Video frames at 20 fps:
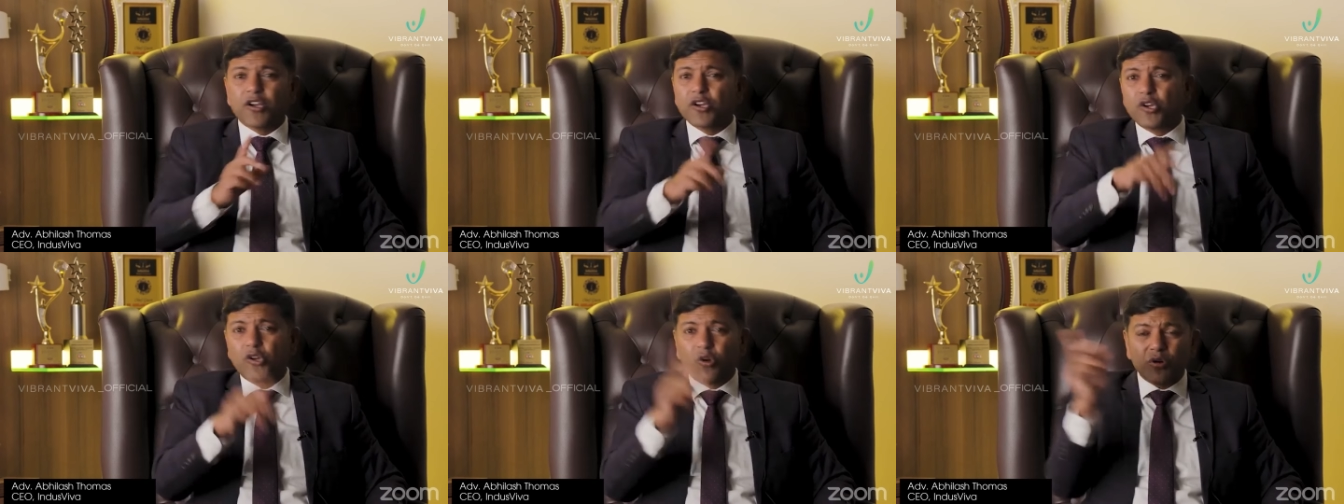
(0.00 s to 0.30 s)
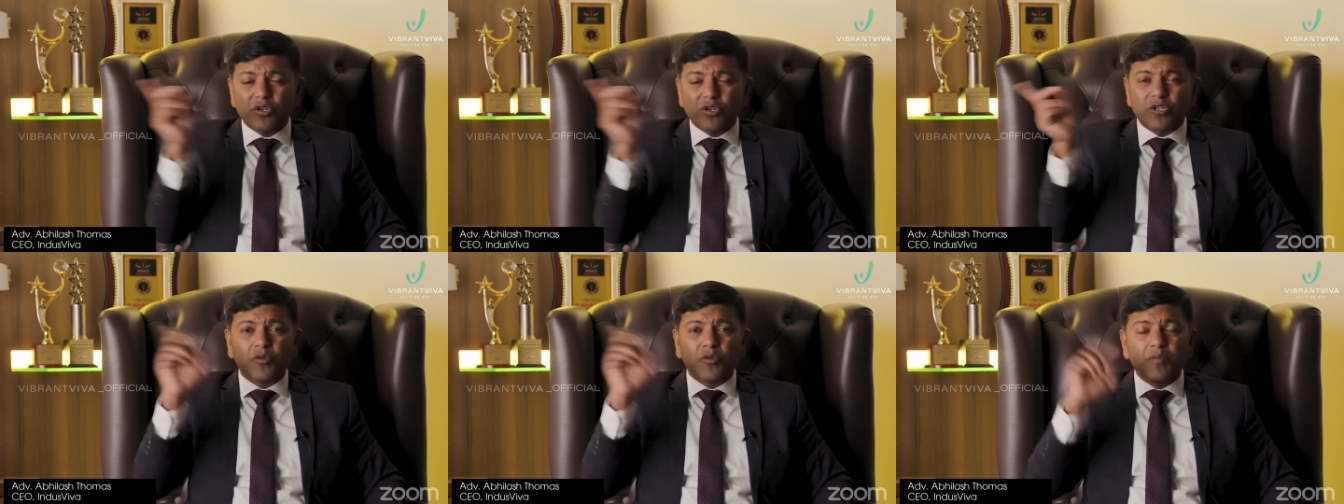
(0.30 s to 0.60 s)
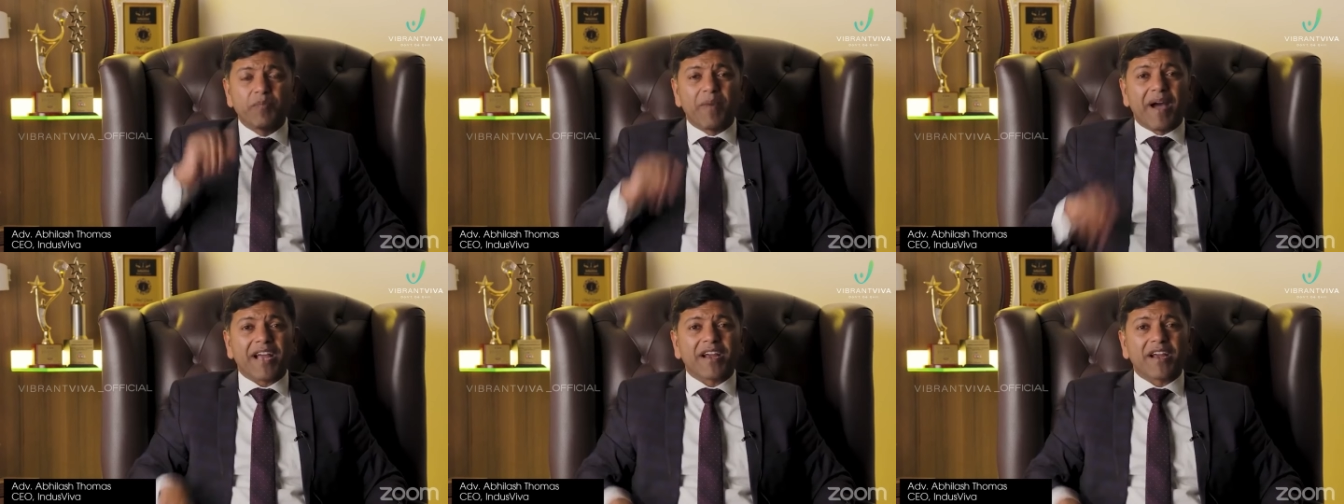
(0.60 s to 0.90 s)
go to
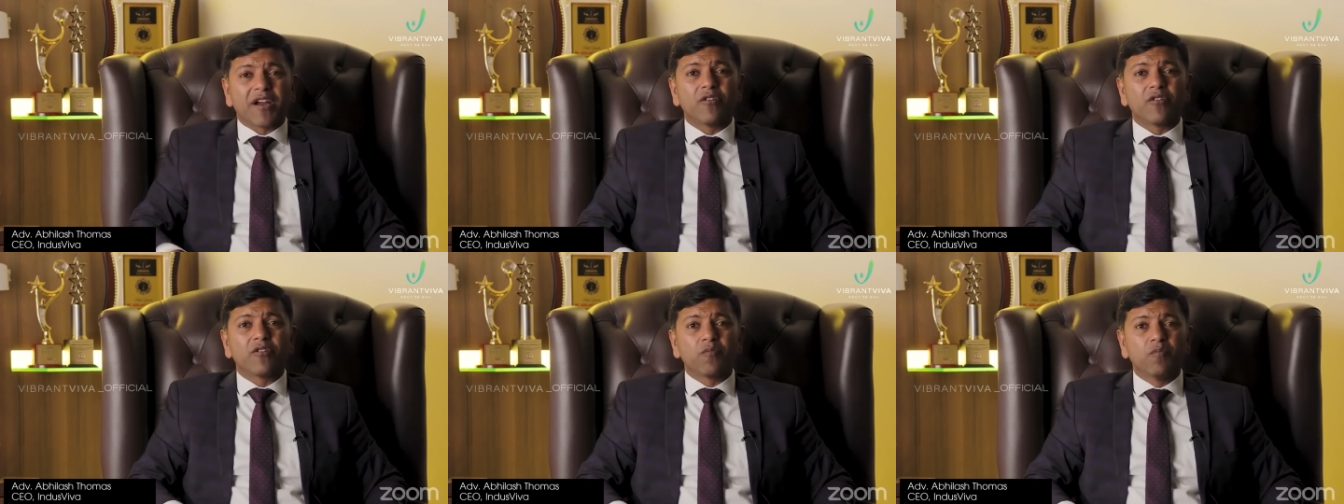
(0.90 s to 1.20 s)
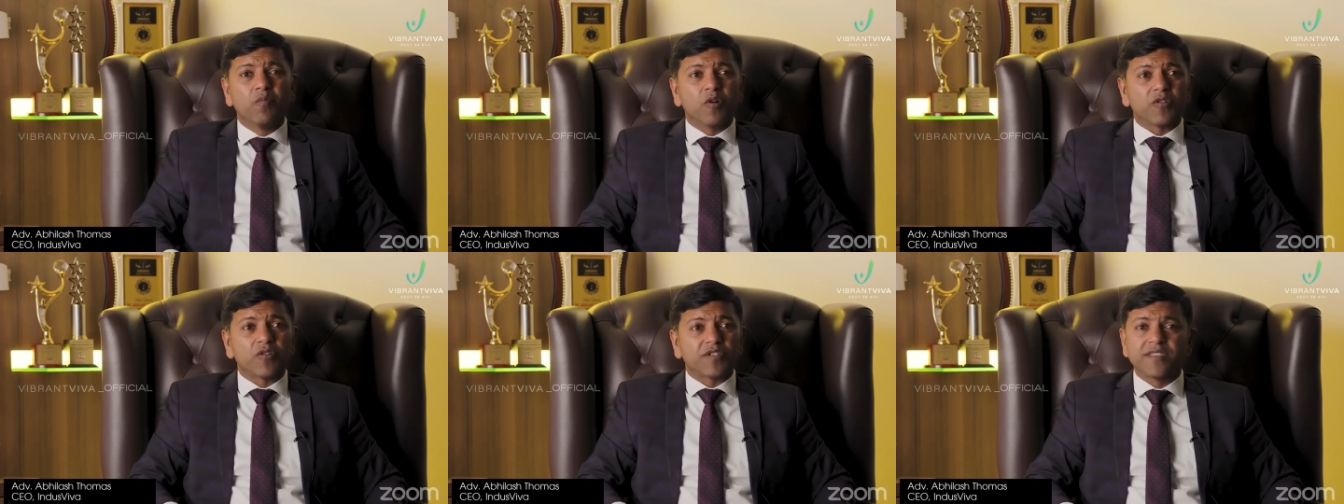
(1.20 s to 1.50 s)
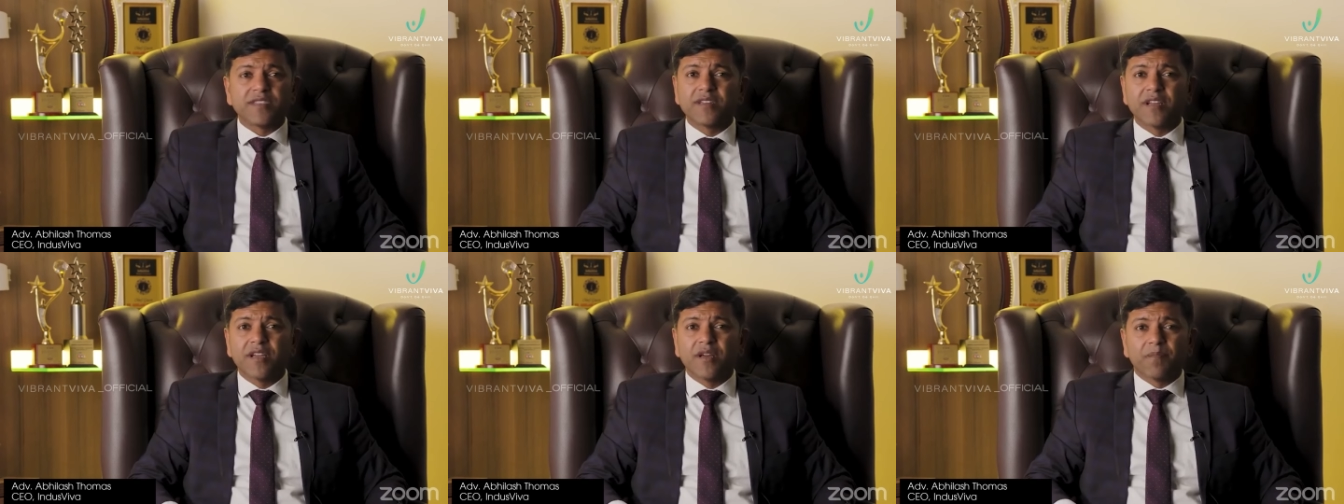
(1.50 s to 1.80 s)
Bangalore
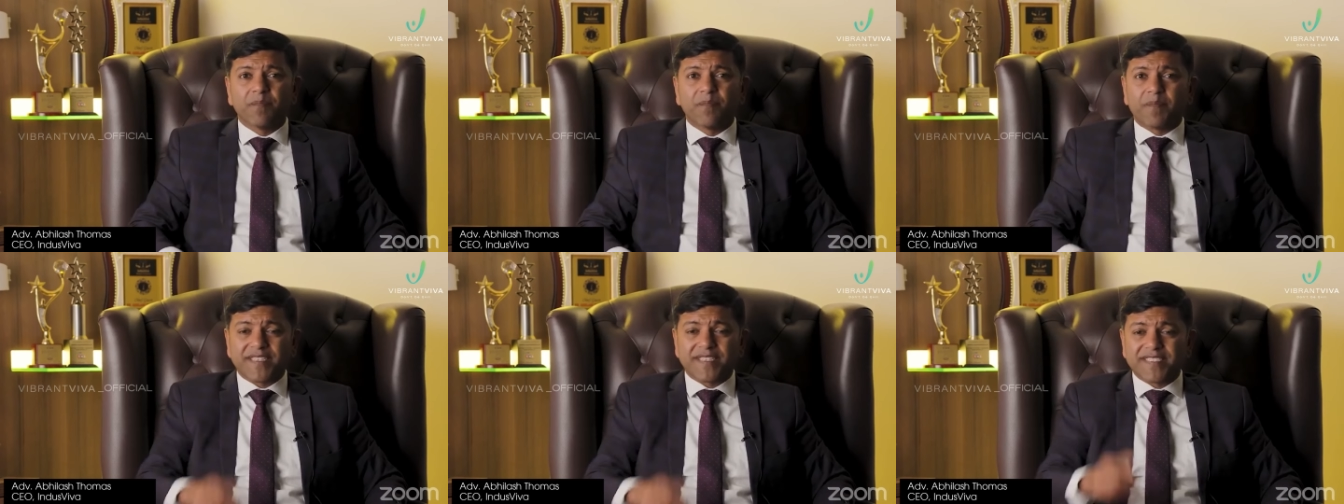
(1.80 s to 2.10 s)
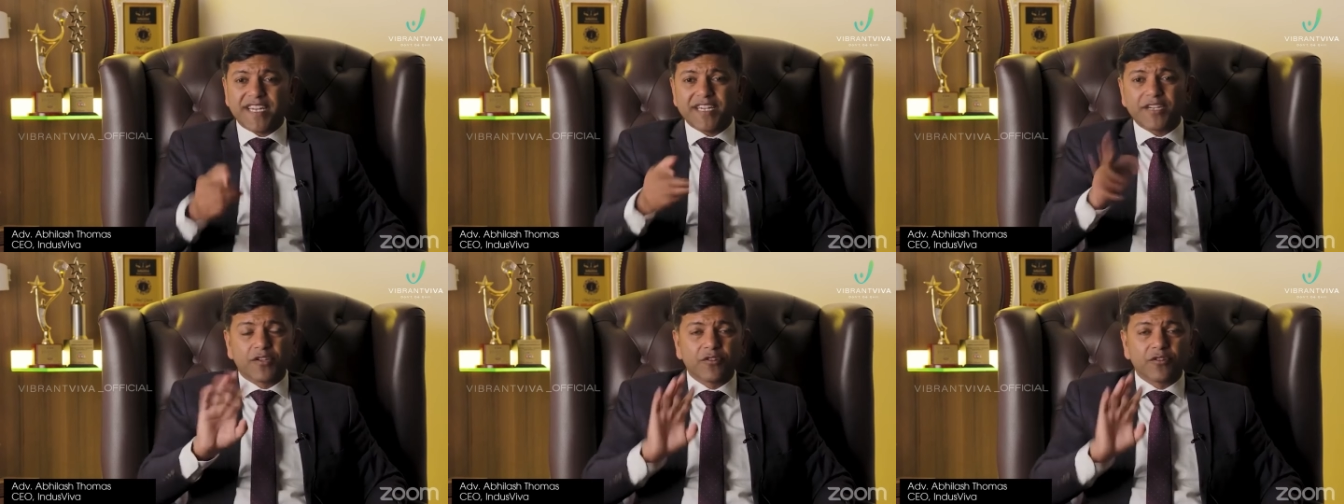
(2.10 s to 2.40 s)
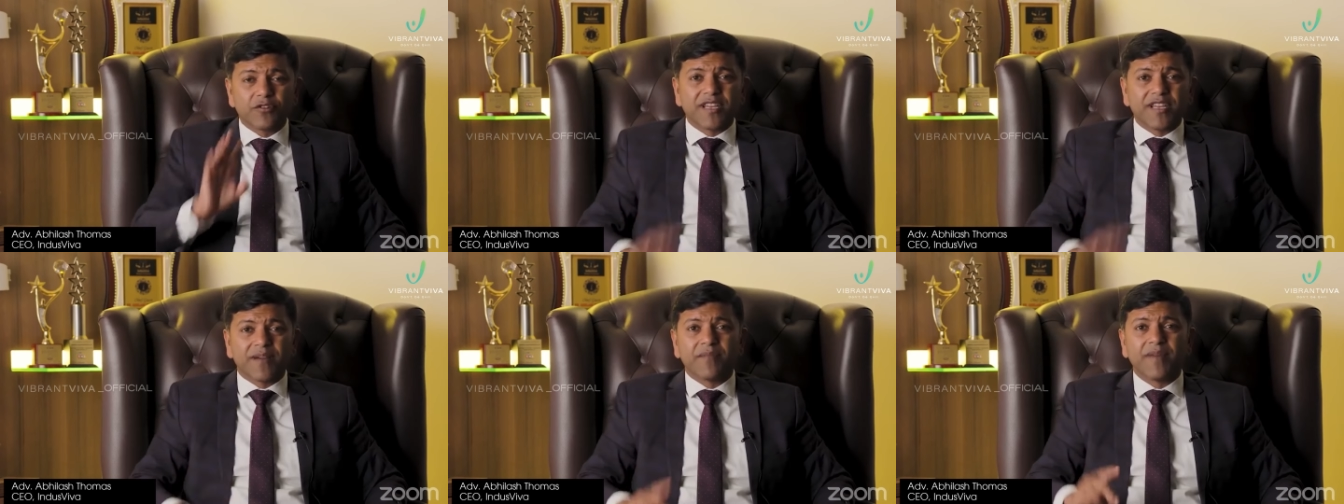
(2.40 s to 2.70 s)
boss, present to
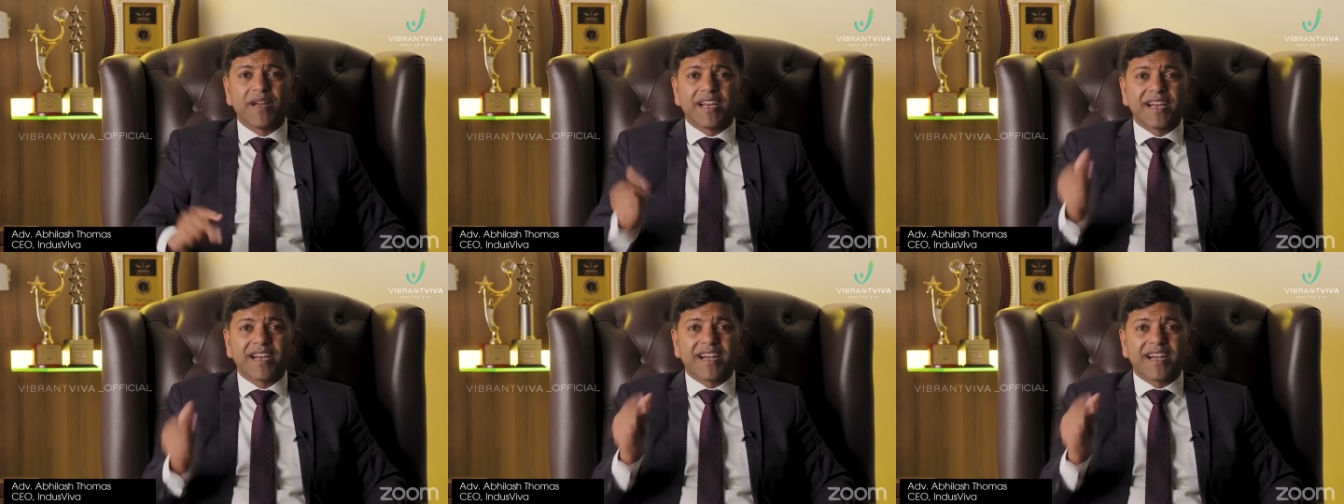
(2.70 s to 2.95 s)
them,